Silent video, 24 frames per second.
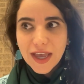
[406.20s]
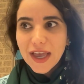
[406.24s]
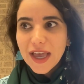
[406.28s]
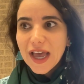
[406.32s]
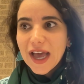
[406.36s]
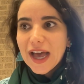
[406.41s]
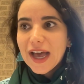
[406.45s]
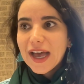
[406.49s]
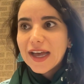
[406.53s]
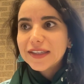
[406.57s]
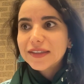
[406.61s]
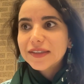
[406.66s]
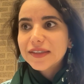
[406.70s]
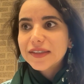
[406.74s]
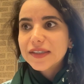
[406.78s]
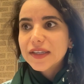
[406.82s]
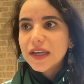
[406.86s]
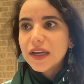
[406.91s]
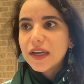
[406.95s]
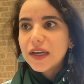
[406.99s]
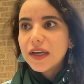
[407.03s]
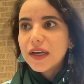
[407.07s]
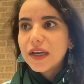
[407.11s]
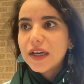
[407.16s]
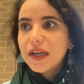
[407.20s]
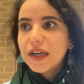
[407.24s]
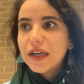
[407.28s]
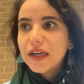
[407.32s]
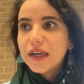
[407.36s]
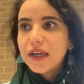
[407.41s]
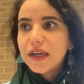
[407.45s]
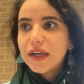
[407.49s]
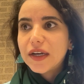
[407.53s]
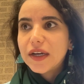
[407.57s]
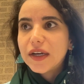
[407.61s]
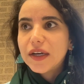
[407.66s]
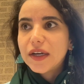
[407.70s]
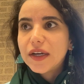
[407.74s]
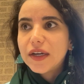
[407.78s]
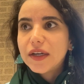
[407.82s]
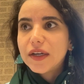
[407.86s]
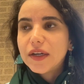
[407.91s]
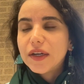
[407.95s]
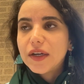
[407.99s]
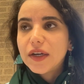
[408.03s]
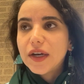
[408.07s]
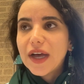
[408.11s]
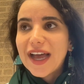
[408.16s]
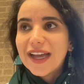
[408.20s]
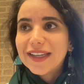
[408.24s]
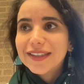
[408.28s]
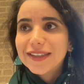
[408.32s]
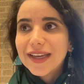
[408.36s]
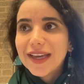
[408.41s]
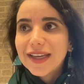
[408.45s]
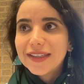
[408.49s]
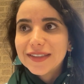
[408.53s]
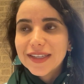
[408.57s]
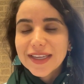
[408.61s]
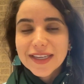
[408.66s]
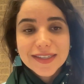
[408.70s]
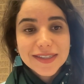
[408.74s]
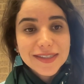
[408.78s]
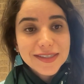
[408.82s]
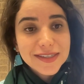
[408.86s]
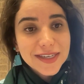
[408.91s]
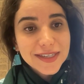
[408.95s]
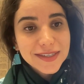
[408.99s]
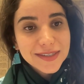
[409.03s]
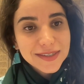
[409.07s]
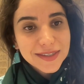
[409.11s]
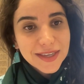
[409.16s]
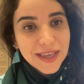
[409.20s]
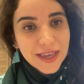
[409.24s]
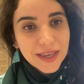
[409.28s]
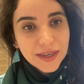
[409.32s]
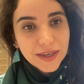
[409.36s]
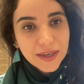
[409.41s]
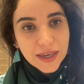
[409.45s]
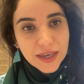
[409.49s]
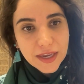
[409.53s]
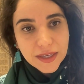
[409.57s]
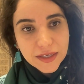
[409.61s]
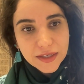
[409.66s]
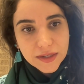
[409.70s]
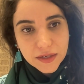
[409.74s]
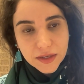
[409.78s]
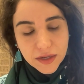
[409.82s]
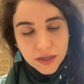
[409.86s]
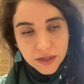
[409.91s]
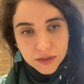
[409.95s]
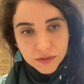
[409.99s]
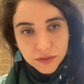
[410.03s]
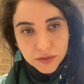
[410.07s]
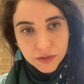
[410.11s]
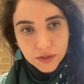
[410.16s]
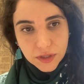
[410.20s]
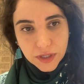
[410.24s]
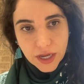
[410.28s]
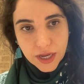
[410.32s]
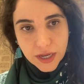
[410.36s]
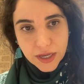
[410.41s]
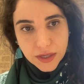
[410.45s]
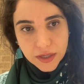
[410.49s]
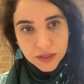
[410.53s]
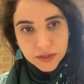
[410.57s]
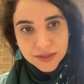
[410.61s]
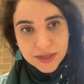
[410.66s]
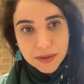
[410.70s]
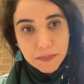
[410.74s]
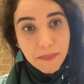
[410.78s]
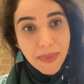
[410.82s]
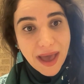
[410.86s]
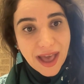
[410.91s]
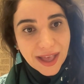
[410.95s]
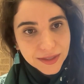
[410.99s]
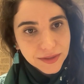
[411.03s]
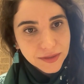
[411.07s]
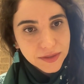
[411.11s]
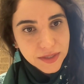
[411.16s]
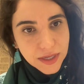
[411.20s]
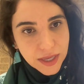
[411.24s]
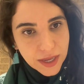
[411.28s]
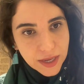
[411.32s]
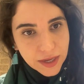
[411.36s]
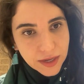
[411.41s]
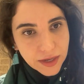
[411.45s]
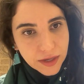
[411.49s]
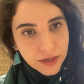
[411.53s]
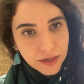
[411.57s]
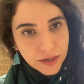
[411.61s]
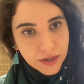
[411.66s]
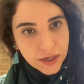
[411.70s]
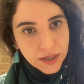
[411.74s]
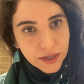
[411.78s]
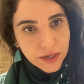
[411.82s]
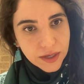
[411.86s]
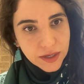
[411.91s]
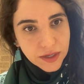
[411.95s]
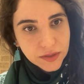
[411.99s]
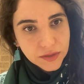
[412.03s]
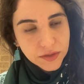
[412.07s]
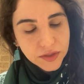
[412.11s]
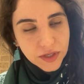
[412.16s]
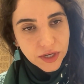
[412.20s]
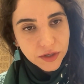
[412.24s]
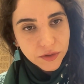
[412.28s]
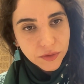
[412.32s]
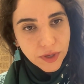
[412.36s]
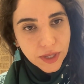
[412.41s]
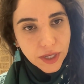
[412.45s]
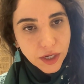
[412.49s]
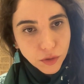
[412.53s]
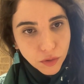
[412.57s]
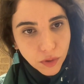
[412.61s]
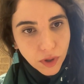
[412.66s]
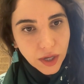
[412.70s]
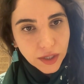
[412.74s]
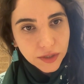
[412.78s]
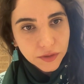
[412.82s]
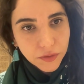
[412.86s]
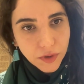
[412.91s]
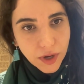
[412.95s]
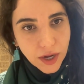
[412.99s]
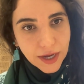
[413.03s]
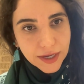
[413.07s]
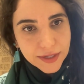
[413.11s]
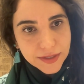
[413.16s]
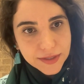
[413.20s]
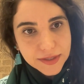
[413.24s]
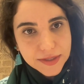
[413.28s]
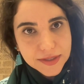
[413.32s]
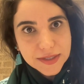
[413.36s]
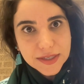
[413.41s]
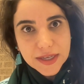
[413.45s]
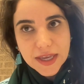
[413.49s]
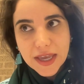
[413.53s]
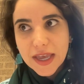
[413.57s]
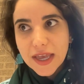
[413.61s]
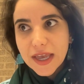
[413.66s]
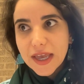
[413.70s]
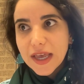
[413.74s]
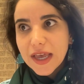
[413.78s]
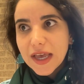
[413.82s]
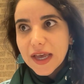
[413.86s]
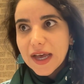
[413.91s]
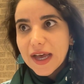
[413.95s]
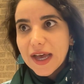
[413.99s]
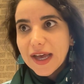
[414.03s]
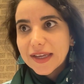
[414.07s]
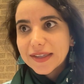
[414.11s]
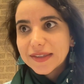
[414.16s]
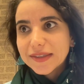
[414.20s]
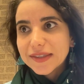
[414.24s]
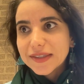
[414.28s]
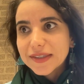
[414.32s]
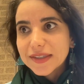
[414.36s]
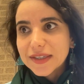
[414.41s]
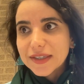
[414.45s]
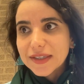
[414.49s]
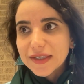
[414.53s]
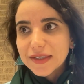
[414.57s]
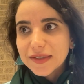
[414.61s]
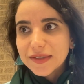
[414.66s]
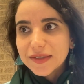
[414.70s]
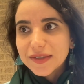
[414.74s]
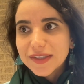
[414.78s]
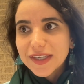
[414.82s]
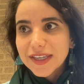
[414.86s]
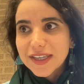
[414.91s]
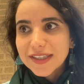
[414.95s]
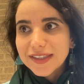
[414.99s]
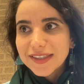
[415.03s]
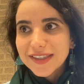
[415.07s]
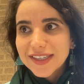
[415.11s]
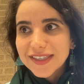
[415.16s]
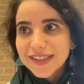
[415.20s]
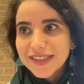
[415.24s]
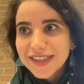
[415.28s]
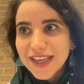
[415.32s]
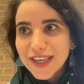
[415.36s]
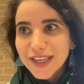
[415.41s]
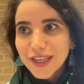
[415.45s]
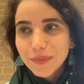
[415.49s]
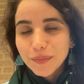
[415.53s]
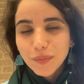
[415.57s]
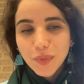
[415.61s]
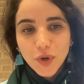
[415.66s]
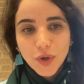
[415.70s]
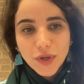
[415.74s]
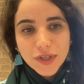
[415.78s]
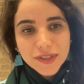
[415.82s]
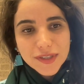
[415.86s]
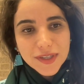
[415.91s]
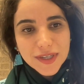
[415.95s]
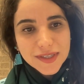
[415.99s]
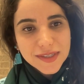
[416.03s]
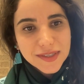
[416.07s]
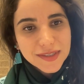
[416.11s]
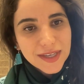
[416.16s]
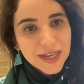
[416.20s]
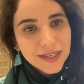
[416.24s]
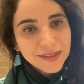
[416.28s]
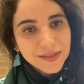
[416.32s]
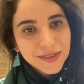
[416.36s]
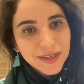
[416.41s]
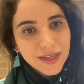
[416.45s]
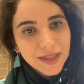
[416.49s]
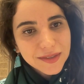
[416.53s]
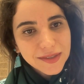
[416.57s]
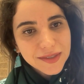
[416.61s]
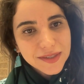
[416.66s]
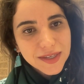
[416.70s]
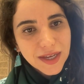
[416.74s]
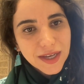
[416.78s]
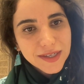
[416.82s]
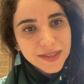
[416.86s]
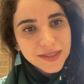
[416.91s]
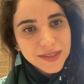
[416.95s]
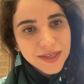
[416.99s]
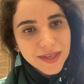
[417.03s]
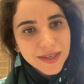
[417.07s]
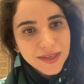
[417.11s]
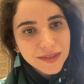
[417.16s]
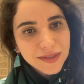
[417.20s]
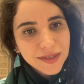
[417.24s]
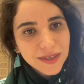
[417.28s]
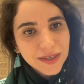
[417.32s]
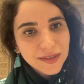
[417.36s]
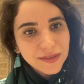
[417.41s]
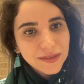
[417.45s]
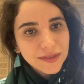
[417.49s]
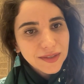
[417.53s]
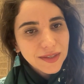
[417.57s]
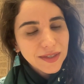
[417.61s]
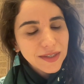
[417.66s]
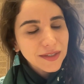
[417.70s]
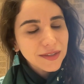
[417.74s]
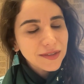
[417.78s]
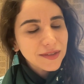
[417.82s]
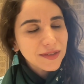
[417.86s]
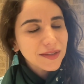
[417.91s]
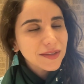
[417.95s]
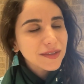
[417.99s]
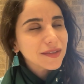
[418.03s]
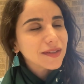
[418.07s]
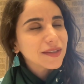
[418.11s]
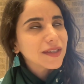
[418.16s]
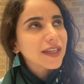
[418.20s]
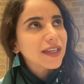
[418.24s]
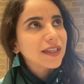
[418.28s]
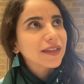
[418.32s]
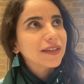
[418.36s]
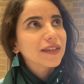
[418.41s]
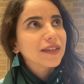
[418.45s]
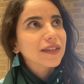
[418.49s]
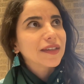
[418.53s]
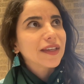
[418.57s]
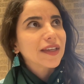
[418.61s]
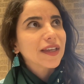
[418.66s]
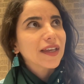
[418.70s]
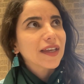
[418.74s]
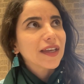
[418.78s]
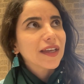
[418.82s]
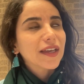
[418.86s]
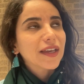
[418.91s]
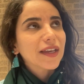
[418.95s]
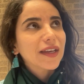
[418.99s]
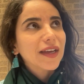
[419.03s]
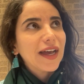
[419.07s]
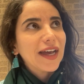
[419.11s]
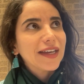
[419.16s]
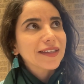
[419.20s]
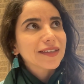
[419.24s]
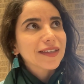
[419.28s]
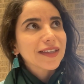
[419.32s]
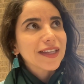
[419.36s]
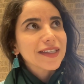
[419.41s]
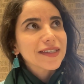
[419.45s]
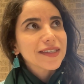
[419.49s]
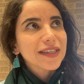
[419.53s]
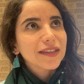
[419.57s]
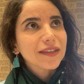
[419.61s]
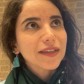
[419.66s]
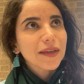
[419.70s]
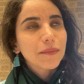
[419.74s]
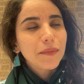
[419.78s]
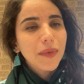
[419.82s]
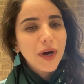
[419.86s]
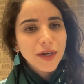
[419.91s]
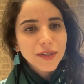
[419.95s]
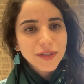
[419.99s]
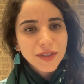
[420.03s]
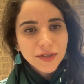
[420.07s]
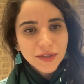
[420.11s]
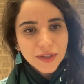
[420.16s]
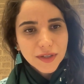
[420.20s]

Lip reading: and and insisting in like demanding their equal rights. And the second point is that it's, I think, in the, at least in the modern